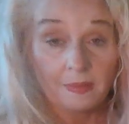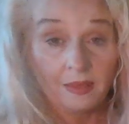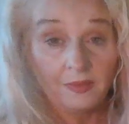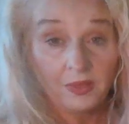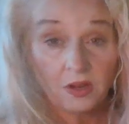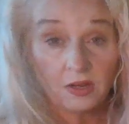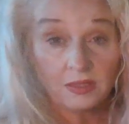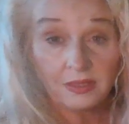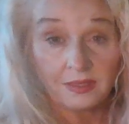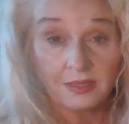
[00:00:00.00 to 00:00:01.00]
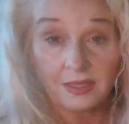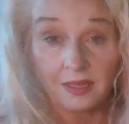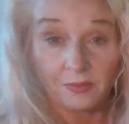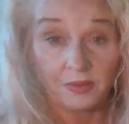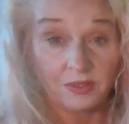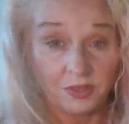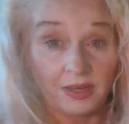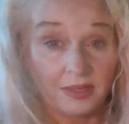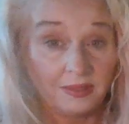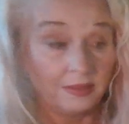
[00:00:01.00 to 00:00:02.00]
In the cards I see, it was your
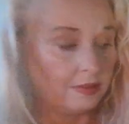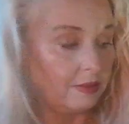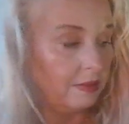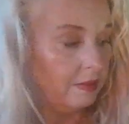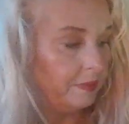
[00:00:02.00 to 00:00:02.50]
essence.